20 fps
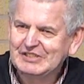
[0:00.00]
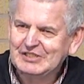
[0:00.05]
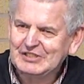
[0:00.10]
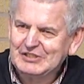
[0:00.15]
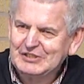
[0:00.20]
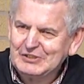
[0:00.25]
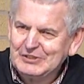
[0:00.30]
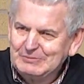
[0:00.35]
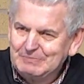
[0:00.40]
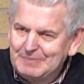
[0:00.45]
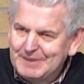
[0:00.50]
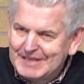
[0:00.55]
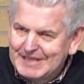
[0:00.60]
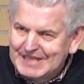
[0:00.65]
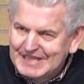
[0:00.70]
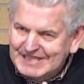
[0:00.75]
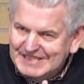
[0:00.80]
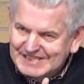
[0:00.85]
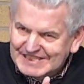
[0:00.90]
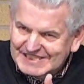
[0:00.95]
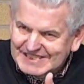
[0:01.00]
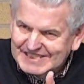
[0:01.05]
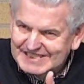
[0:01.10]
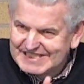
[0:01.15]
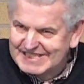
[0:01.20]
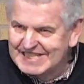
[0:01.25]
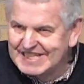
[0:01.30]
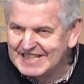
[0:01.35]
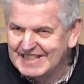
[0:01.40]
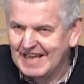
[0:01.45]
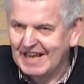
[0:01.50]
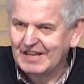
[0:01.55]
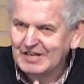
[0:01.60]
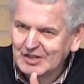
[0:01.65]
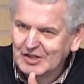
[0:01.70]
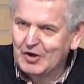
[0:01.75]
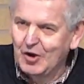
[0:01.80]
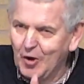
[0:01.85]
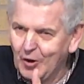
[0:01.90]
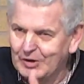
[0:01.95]
Do you begin to see
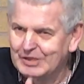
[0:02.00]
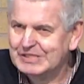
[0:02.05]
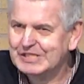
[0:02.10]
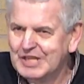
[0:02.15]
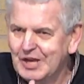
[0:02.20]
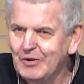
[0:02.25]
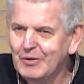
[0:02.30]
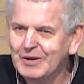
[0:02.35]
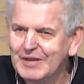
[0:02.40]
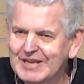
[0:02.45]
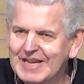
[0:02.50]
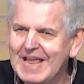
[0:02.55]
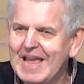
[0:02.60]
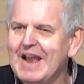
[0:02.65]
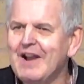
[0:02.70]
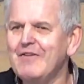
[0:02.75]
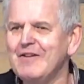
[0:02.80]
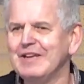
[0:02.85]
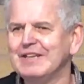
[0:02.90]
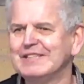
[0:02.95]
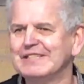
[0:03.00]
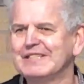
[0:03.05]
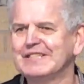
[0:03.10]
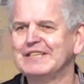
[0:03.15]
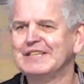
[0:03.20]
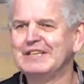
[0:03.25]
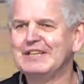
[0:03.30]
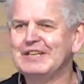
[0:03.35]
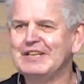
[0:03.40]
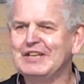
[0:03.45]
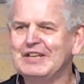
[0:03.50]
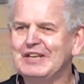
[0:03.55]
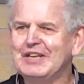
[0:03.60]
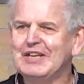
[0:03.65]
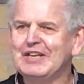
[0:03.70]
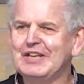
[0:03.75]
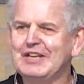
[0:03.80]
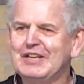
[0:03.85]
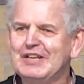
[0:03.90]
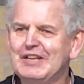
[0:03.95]
that? God is going to inherit
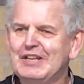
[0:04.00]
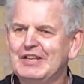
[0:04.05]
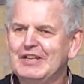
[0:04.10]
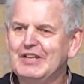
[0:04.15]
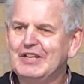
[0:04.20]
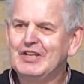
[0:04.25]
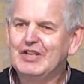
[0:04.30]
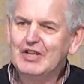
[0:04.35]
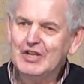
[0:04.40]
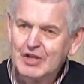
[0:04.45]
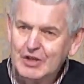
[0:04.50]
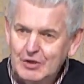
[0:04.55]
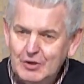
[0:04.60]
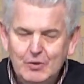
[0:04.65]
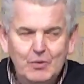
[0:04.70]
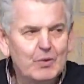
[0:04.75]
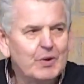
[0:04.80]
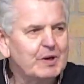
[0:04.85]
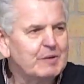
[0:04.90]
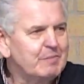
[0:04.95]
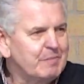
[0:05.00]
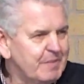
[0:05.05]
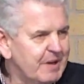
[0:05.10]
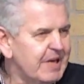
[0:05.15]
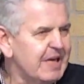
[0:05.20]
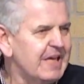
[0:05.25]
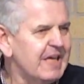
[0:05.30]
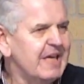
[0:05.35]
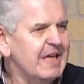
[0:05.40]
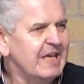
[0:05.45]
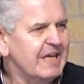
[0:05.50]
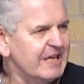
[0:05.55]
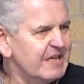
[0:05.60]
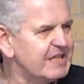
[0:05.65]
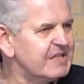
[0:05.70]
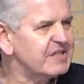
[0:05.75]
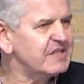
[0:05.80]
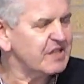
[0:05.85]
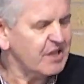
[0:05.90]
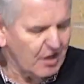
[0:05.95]
you and me,
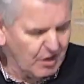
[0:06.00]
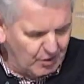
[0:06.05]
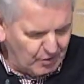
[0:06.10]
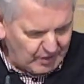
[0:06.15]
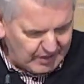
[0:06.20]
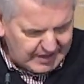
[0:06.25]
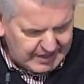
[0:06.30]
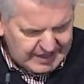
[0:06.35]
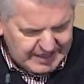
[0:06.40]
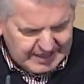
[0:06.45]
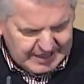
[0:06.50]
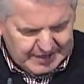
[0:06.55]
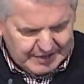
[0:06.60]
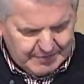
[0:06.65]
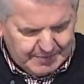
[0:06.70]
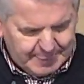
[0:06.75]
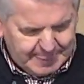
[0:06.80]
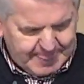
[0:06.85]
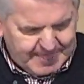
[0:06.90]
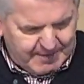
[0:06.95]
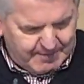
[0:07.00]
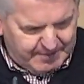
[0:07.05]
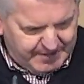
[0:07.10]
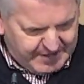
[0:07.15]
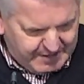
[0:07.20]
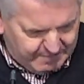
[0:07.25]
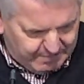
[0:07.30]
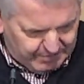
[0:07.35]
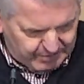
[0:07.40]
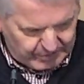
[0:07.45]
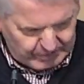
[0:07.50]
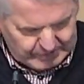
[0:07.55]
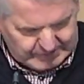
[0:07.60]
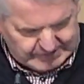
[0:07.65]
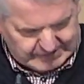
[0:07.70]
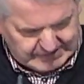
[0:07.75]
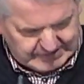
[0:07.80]
his holy people.